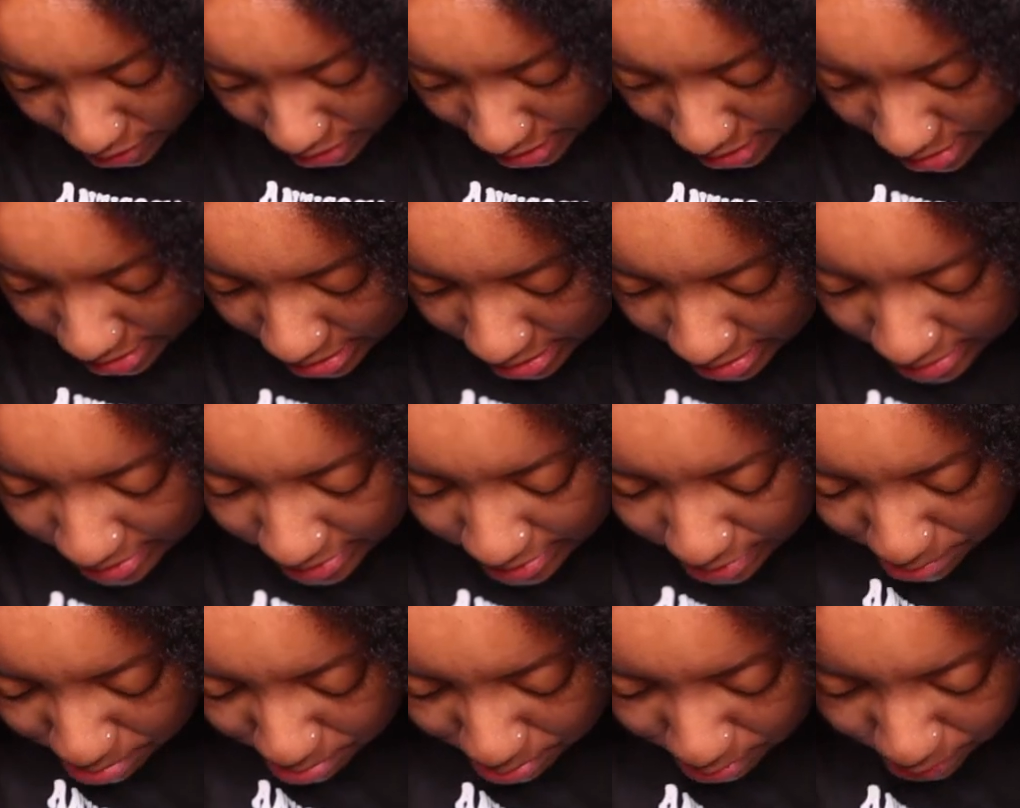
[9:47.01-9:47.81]
It has a
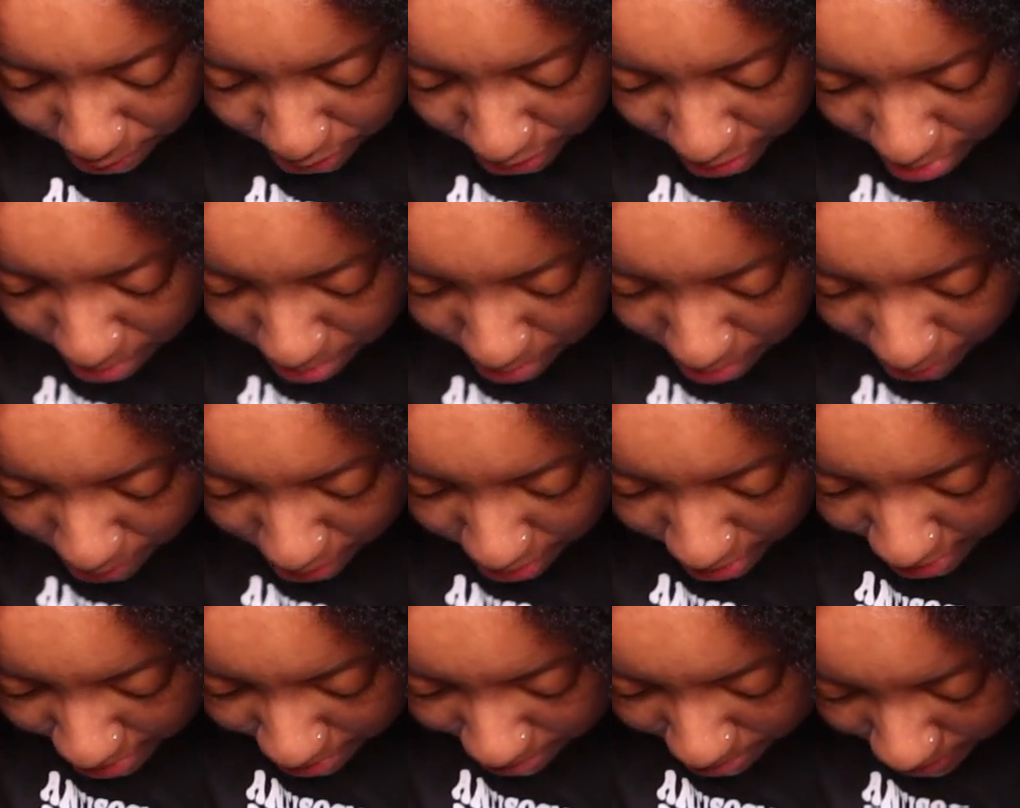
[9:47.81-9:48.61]
zipper
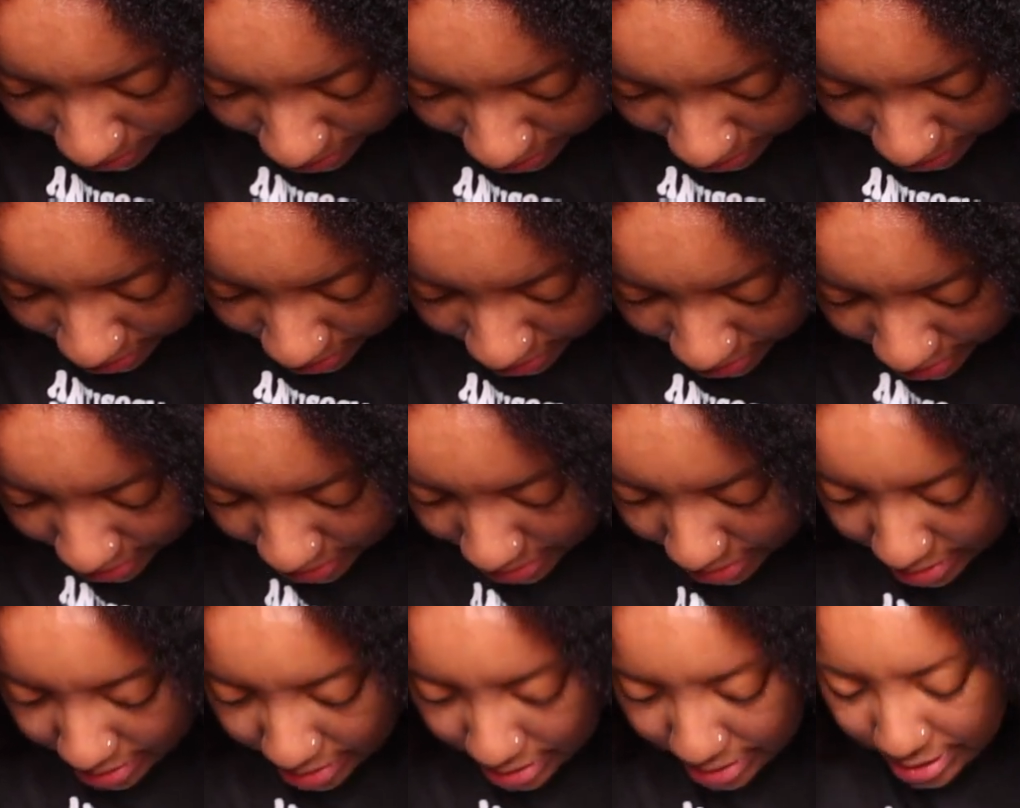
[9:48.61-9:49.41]

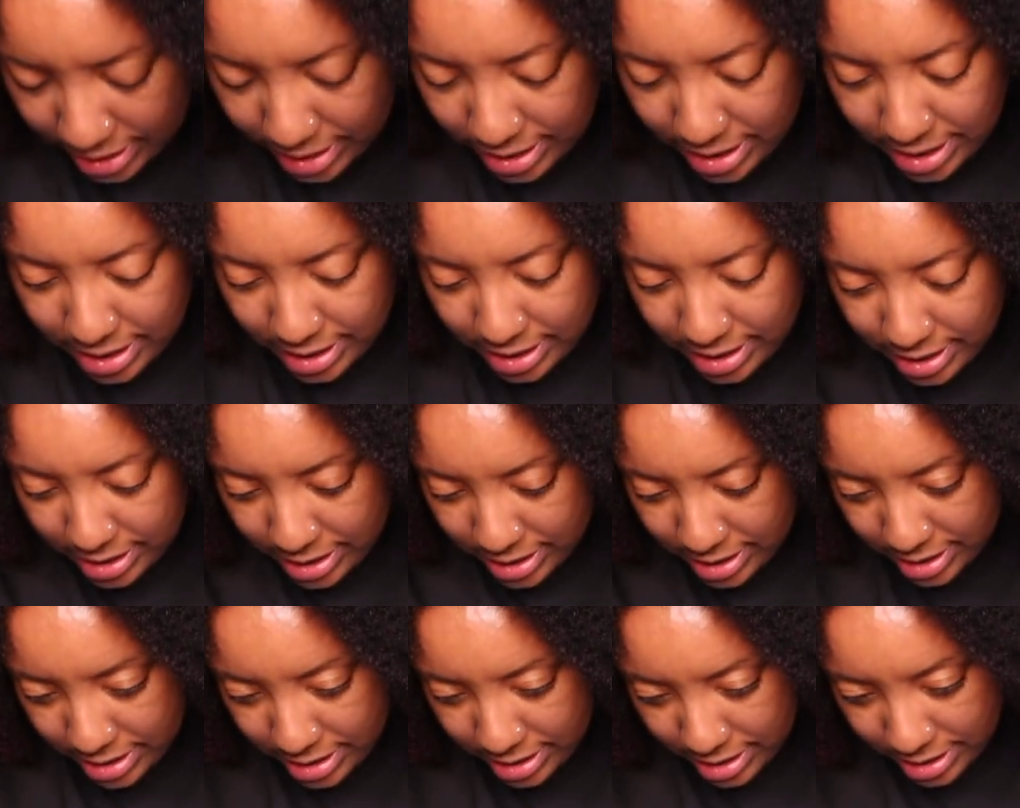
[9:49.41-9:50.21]
compartment. I like
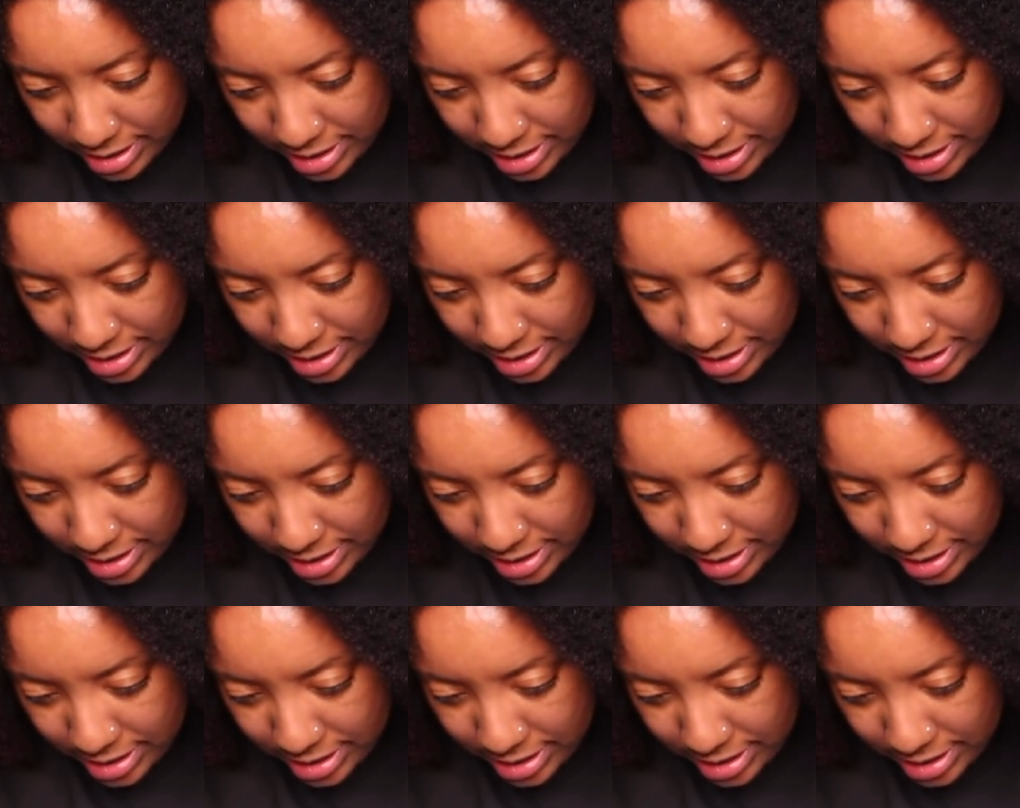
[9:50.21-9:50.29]
that.